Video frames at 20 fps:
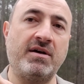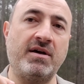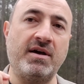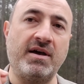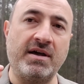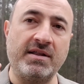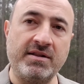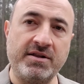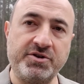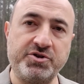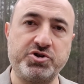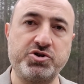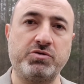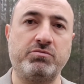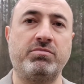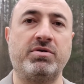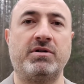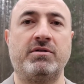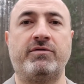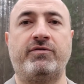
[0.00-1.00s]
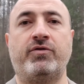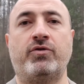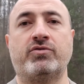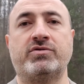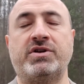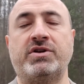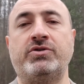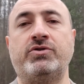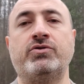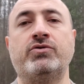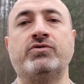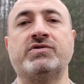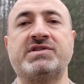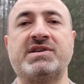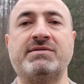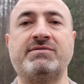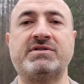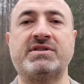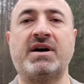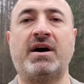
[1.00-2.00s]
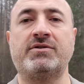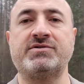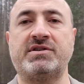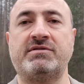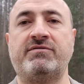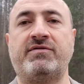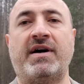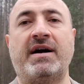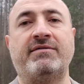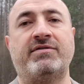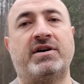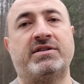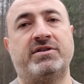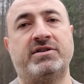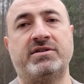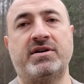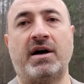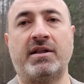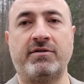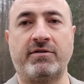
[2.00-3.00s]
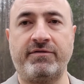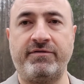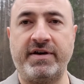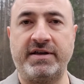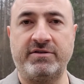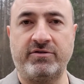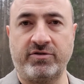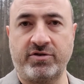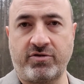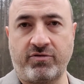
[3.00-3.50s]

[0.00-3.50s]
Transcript: eligible for the new $7,500 federal